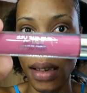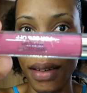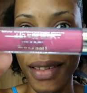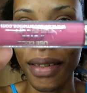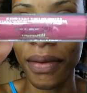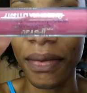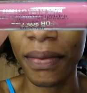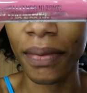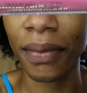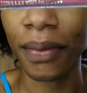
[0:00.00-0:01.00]

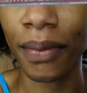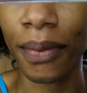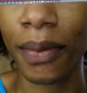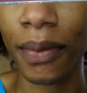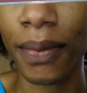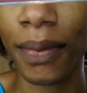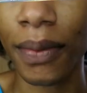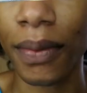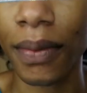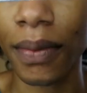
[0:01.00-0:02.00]

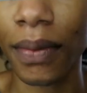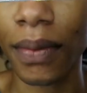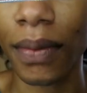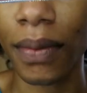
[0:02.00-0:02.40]
Nobody speaks.